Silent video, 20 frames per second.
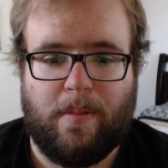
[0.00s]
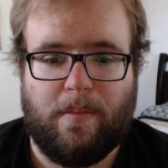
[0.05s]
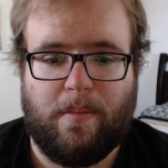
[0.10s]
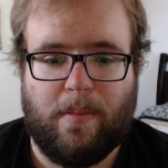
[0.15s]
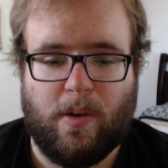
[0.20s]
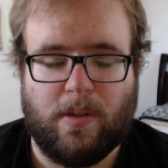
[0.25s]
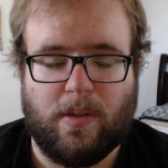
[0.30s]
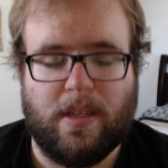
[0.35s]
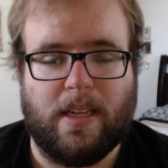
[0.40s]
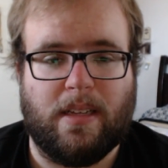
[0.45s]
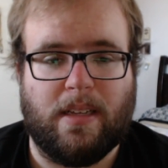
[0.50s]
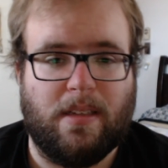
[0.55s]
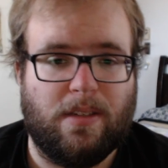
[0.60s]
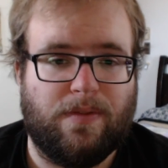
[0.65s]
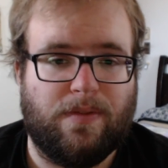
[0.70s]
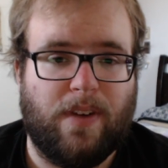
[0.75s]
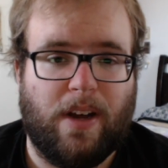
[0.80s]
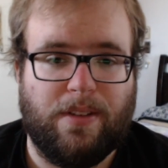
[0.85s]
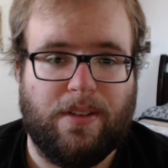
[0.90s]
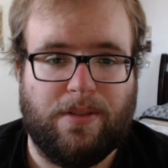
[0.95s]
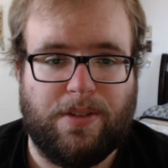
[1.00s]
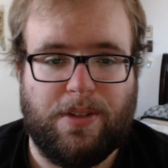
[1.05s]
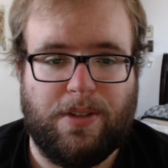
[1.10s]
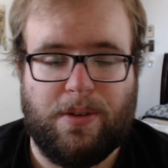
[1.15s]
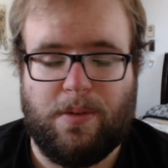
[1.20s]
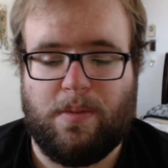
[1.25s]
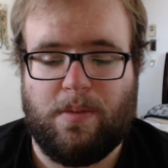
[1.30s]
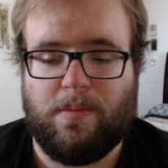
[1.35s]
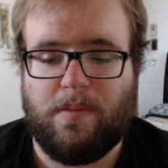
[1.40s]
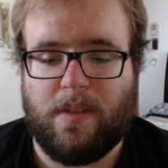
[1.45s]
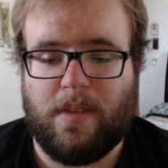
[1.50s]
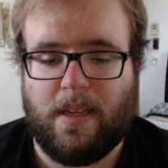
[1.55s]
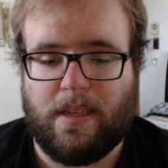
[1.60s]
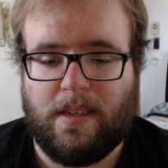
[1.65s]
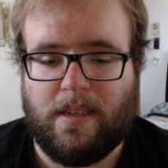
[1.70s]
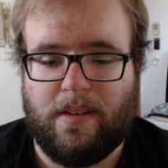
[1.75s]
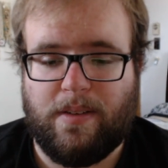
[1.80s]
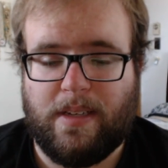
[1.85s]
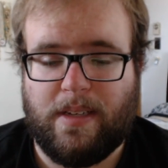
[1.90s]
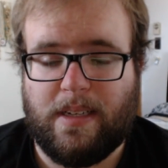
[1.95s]
most likely his father too,
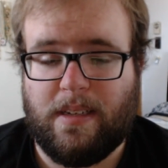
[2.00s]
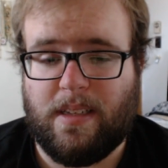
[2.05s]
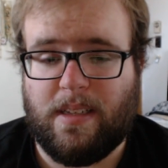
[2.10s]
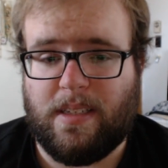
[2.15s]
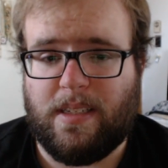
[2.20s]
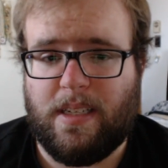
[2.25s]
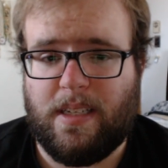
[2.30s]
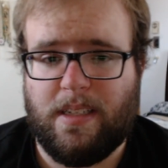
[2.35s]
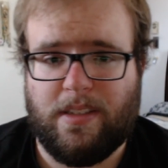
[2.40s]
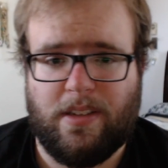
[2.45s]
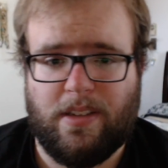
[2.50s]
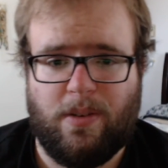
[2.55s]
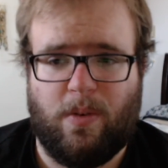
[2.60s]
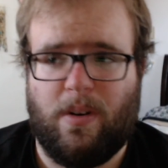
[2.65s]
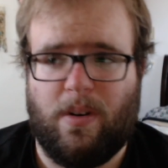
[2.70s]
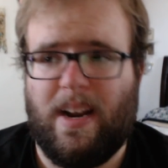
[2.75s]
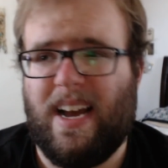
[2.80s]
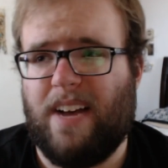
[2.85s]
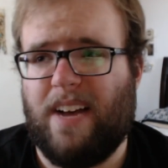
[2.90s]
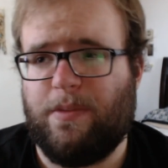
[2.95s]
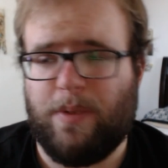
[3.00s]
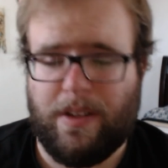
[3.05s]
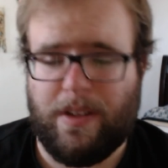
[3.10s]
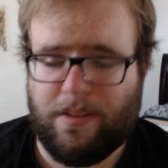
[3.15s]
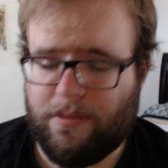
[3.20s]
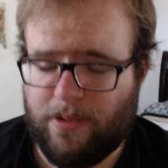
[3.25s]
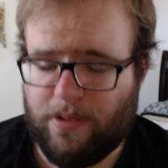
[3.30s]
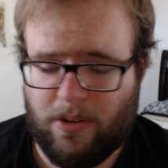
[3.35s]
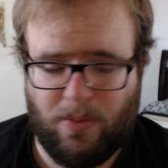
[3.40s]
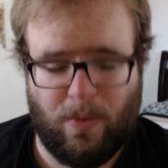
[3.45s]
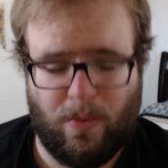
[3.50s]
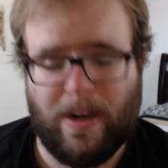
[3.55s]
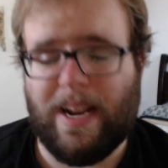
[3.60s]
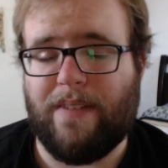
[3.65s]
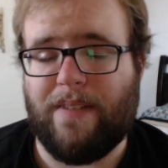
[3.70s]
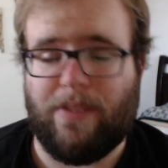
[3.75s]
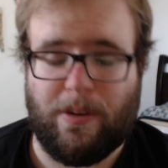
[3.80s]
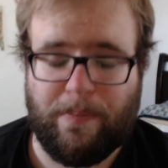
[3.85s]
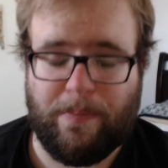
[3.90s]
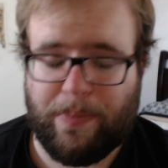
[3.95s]
like near the end of the season or halfway through,
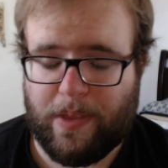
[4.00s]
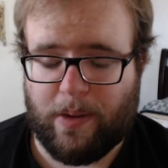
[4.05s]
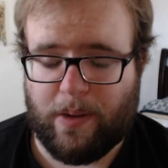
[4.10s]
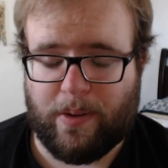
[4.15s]
whatever.